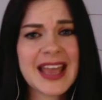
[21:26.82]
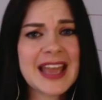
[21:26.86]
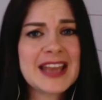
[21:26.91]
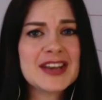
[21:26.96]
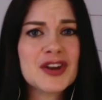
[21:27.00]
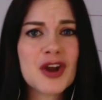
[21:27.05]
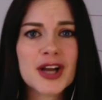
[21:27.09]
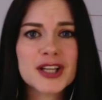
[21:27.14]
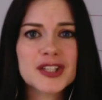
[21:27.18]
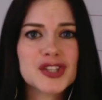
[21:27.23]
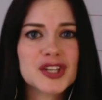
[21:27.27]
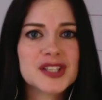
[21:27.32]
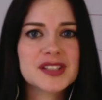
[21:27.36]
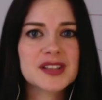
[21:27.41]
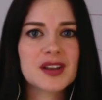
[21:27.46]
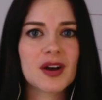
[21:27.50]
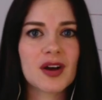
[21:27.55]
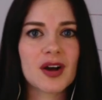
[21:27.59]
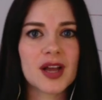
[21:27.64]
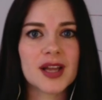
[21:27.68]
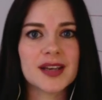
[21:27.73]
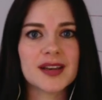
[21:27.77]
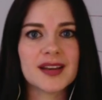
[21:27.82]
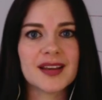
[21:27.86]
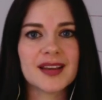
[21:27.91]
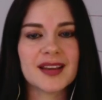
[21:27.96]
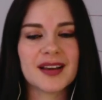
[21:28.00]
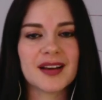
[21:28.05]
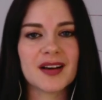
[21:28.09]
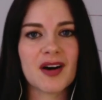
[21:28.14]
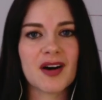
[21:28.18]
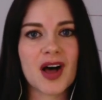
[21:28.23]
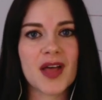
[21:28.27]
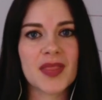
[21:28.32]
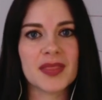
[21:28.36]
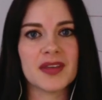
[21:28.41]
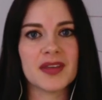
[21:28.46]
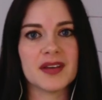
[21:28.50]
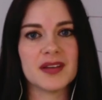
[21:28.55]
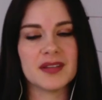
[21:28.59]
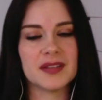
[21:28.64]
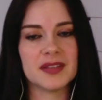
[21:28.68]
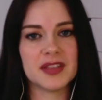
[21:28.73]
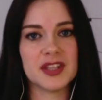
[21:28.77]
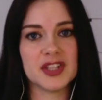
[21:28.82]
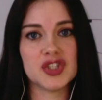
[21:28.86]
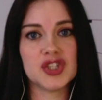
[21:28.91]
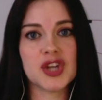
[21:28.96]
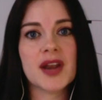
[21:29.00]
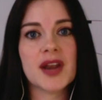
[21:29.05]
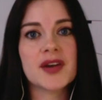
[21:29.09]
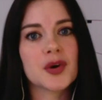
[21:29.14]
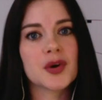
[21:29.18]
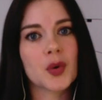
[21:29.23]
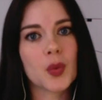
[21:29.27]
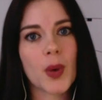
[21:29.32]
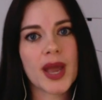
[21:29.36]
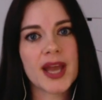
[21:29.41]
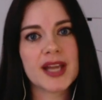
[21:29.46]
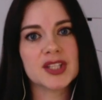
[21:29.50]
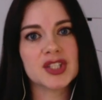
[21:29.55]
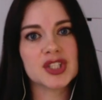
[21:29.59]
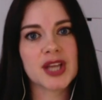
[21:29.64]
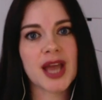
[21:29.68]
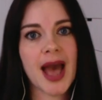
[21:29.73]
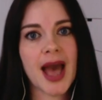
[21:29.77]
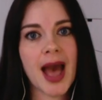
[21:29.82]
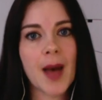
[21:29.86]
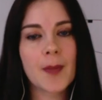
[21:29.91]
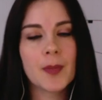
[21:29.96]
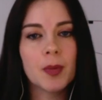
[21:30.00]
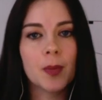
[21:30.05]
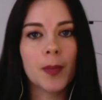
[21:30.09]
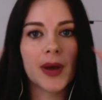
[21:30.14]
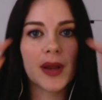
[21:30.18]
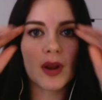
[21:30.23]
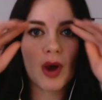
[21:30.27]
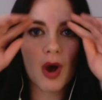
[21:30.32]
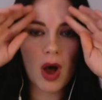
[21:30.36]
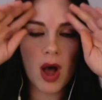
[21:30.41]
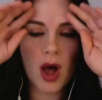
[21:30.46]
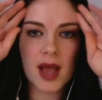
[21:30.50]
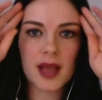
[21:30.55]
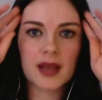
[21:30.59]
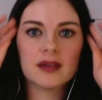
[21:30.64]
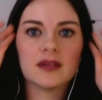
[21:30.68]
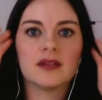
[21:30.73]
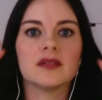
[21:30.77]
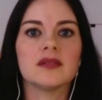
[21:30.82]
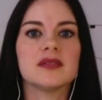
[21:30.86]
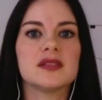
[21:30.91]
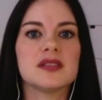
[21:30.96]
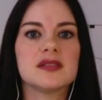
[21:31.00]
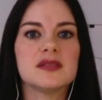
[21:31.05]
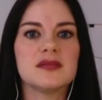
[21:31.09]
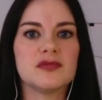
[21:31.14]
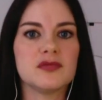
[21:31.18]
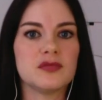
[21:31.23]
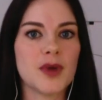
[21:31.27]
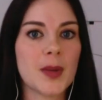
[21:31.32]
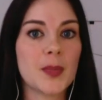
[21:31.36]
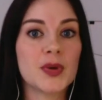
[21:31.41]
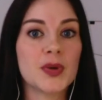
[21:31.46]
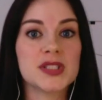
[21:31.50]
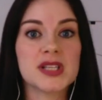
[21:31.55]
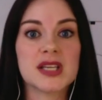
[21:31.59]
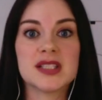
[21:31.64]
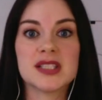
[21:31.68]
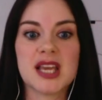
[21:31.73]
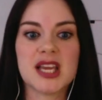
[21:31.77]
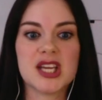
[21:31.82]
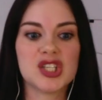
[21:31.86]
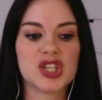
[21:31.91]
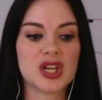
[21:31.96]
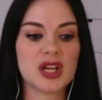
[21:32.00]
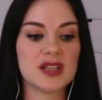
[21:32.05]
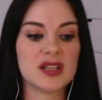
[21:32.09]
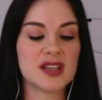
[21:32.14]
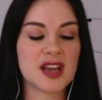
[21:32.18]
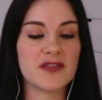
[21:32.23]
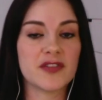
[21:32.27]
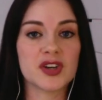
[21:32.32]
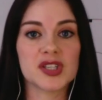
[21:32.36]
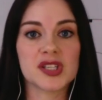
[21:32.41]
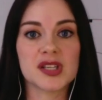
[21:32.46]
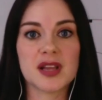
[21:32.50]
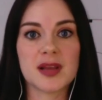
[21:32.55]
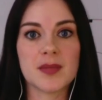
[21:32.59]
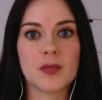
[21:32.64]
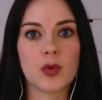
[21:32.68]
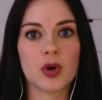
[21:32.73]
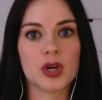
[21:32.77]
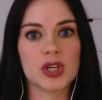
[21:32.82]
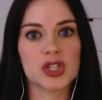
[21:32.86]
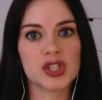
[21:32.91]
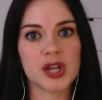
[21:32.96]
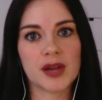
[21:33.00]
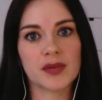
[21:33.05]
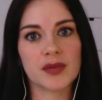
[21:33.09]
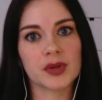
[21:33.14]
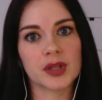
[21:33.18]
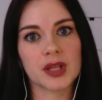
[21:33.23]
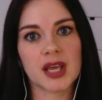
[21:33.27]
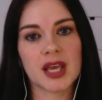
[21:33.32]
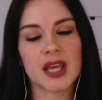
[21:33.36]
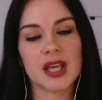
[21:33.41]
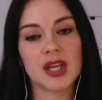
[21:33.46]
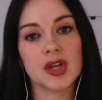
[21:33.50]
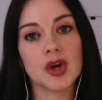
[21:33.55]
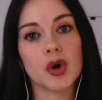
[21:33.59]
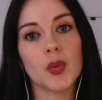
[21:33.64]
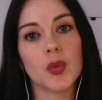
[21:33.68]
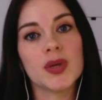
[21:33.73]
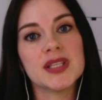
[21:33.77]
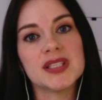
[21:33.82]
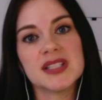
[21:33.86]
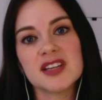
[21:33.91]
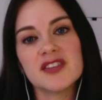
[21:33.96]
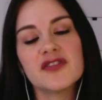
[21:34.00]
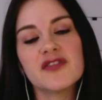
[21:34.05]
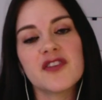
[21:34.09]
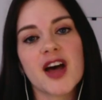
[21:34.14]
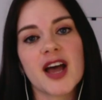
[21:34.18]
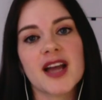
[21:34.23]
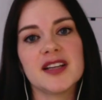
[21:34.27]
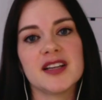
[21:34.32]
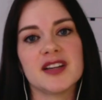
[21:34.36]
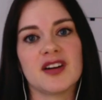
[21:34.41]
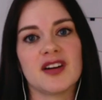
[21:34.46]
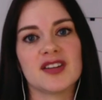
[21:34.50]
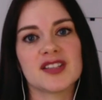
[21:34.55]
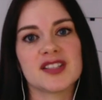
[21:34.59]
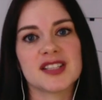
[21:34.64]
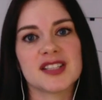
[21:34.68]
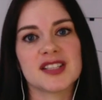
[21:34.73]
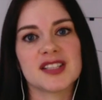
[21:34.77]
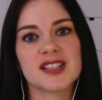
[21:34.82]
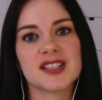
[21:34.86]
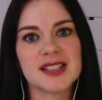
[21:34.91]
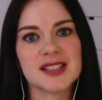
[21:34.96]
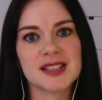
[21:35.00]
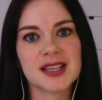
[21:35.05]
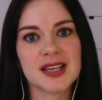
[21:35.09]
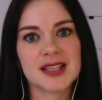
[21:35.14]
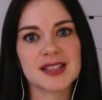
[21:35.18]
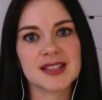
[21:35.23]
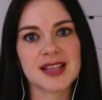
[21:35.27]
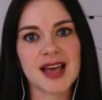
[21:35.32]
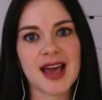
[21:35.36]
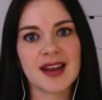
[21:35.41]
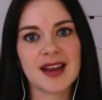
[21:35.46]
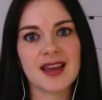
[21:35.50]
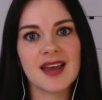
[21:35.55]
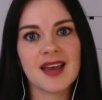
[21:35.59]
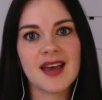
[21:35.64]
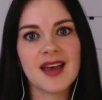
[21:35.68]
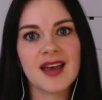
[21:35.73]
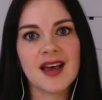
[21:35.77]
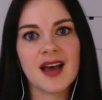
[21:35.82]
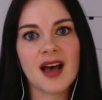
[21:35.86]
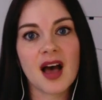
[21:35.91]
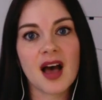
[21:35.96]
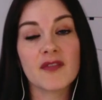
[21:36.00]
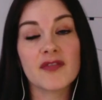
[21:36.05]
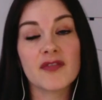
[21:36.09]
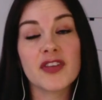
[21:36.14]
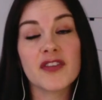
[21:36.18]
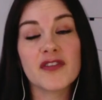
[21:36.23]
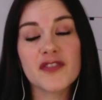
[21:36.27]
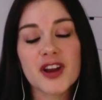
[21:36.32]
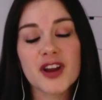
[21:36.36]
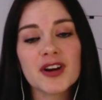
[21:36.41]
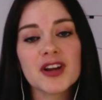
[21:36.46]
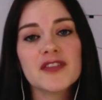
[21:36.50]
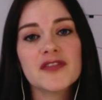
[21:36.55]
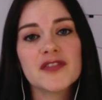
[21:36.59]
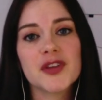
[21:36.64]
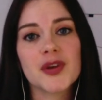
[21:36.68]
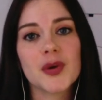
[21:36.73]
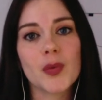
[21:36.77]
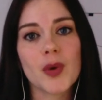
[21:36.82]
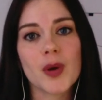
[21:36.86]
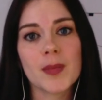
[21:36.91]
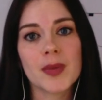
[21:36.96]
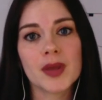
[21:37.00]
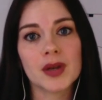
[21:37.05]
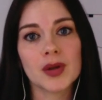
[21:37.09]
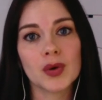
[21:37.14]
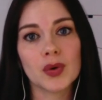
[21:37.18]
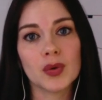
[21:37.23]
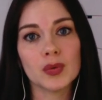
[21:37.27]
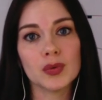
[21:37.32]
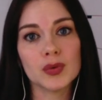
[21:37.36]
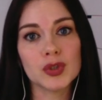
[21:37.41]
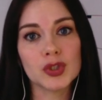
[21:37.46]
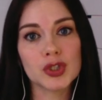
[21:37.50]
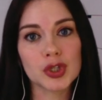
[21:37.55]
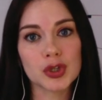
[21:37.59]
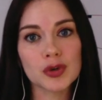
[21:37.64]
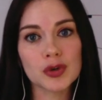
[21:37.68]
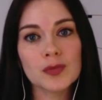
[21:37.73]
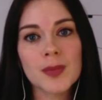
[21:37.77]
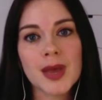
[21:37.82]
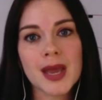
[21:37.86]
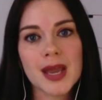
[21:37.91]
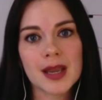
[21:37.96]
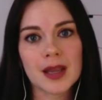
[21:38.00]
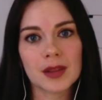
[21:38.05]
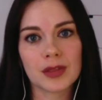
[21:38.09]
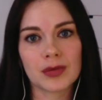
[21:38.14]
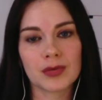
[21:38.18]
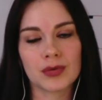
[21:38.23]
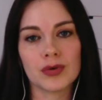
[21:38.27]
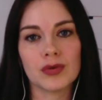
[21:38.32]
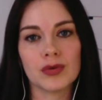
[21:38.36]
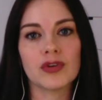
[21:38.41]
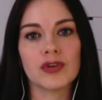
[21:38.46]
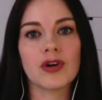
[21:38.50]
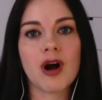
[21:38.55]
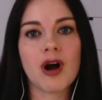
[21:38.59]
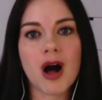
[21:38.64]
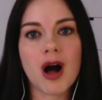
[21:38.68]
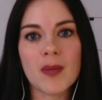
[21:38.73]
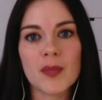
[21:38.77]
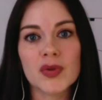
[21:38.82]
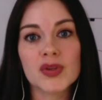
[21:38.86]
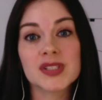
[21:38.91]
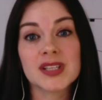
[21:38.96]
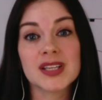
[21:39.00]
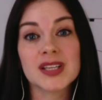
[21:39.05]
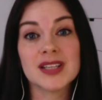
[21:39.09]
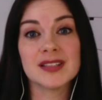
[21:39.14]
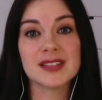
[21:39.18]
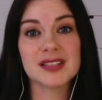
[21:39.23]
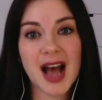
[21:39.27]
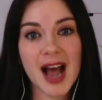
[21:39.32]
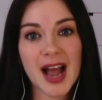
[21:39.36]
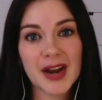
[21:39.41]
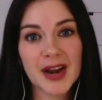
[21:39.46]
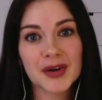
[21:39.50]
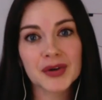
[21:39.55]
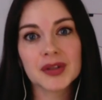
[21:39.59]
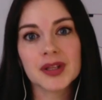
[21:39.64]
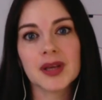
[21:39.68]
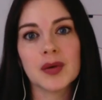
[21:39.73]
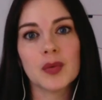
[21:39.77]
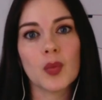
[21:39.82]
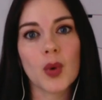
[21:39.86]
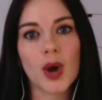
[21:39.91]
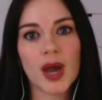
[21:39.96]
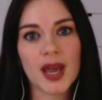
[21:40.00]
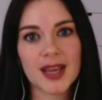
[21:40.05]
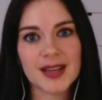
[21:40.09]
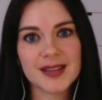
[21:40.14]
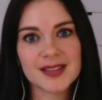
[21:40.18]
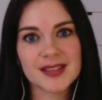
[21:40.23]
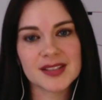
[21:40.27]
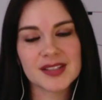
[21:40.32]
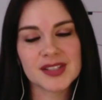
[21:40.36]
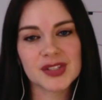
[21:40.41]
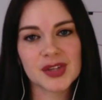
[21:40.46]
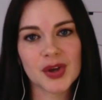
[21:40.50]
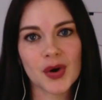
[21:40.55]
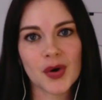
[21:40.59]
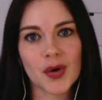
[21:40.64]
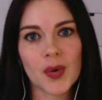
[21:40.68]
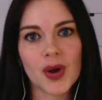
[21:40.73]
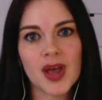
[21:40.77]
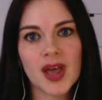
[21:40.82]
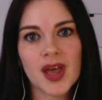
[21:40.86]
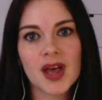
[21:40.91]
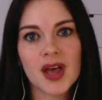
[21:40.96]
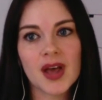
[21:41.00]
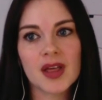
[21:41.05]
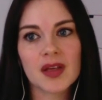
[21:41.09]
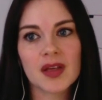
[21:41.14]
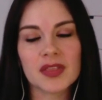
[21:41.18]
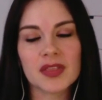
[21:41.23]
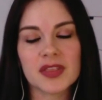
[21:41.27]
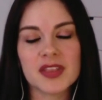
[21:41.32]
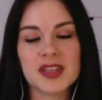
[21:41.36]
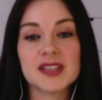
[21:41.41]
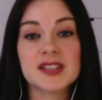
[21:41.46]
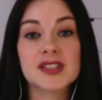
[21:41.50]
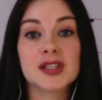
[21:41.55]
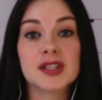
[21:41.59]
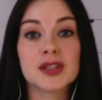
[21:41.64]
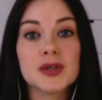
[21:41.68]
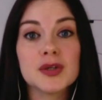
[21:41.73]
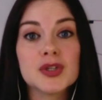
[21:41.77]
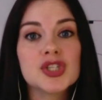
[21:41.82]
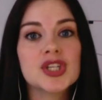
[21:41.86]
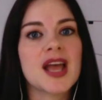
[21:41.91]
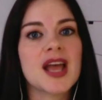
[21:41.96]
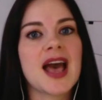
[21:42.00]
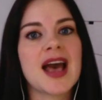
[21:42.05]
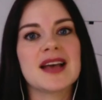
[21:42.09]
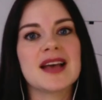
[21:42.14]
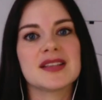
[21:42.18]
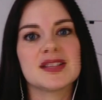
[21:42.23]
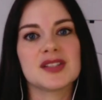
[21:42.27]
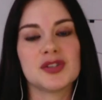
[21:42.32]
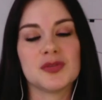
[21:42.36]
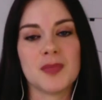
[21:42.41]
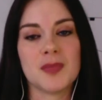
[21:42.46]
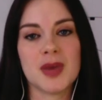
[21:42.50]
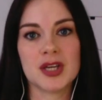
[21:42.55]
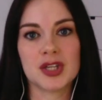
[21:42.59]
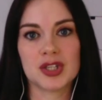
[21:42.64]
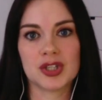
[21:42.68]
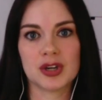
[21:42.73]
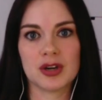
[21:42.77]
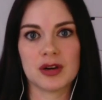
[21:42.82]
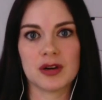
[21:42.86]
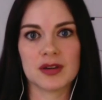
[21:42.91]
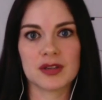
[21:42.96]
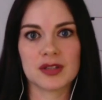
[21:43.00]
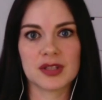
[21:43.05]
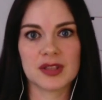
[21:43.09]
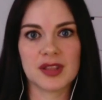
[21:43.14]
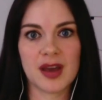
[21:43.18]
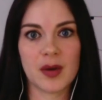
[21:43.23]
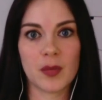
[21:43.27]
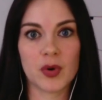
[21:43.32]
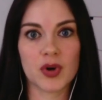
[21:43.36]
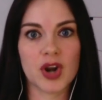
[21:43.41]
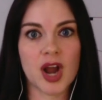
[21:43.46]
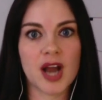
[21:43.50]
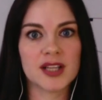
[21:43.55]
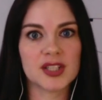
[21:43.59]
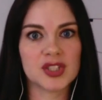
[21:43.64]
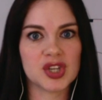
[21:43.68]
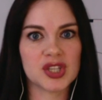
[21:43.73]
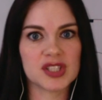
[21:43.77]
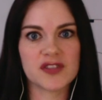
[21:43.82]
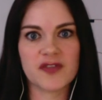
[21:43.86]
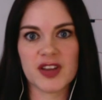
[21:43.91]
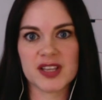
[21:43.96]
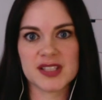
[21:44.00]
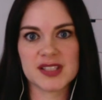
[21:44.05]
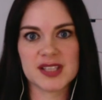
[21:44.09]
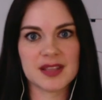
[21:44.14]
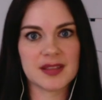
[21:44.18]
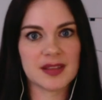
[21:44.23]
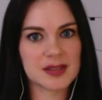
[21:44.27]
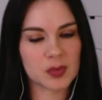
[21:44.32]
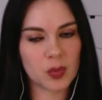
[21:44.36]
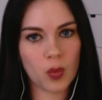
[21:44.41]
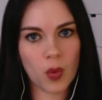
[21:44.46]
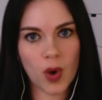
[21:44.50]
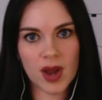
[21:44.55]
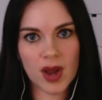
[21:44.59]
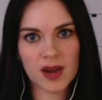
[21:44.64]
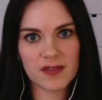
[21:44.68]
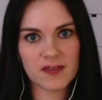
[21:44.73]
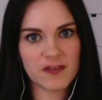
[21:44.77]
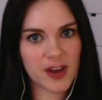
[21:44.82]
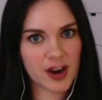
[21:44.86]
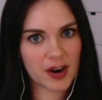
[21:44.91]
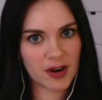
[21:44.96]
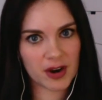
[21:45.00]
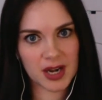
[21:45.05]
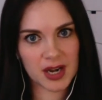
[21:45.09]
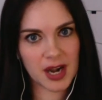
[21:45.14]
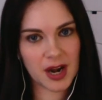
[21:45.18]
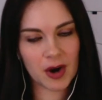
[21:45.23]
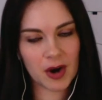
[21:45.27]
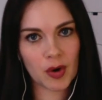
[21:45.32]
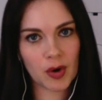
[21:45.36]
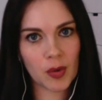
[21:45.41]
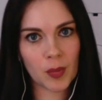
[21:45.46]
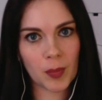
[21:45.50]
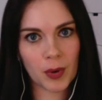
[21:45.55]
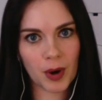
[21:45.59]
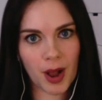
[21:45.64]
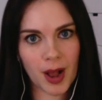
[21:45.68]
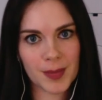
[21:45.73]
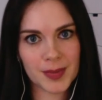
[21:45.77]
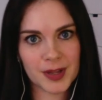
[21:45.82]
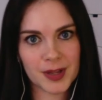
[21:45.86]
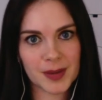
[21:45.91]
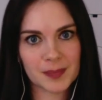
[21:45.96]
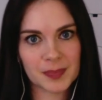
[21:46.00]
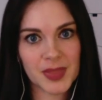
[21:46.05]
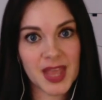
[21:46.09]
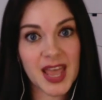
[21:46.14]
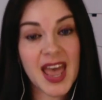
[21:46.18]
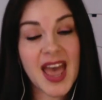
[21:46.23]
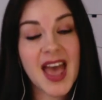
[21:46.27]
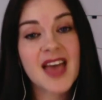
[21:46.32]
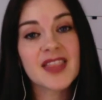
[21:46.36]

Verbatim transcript: and not just on the gender wage gap, but on representation and diversity more generally. You know, we did find in our statistics that of the very few women who do make it through, they're almost entirely white. So the solution has to make sure that we're not just fixing this one very narrow problem.